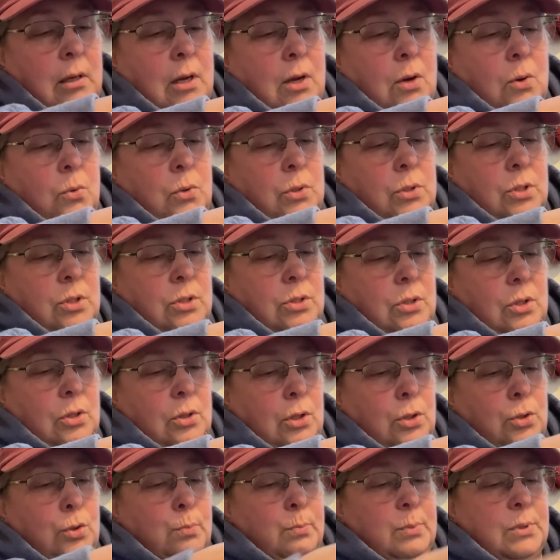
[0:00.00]
which is a
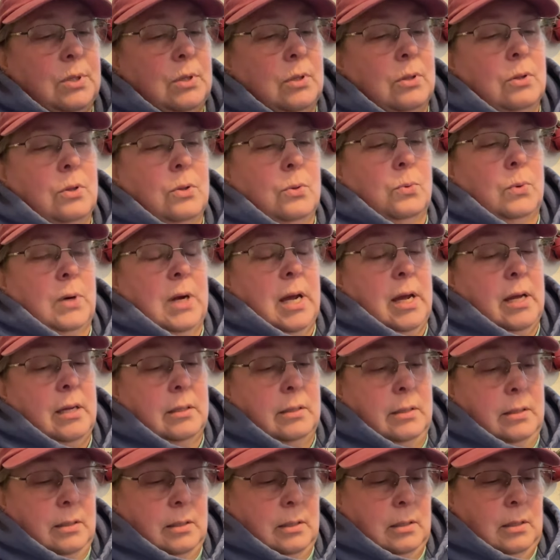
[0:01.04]
Loops and
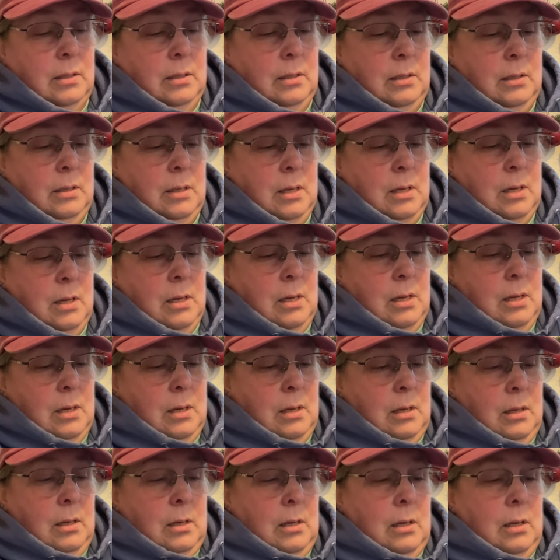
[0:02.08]
Threads.
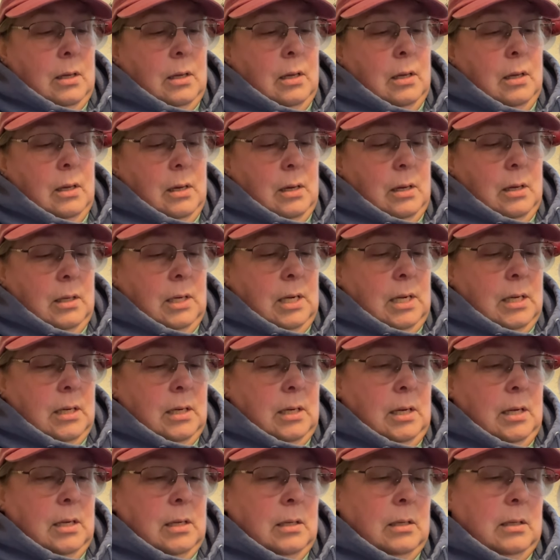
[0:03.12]
And it
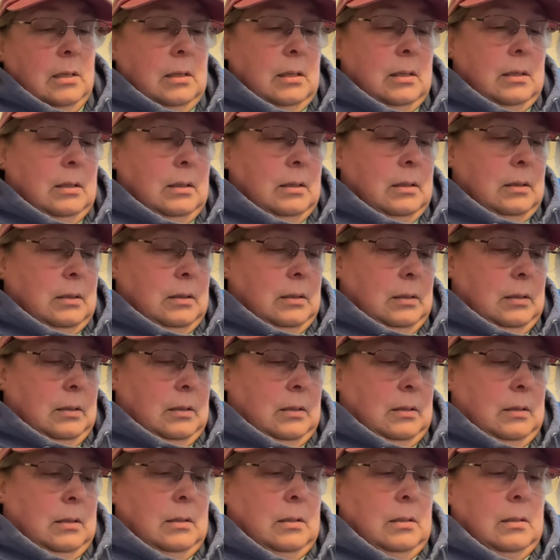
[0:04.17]

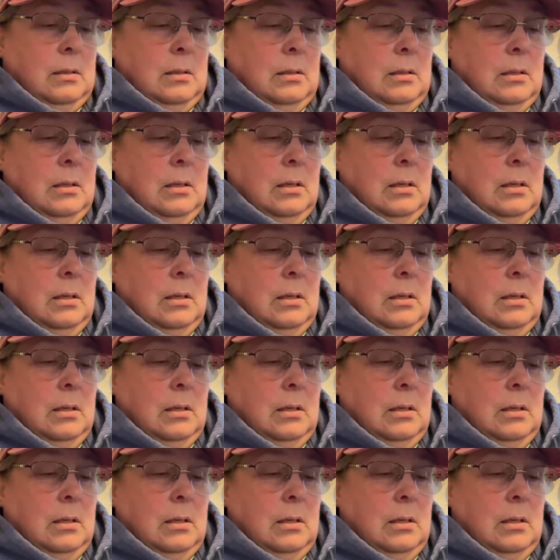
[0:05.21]
is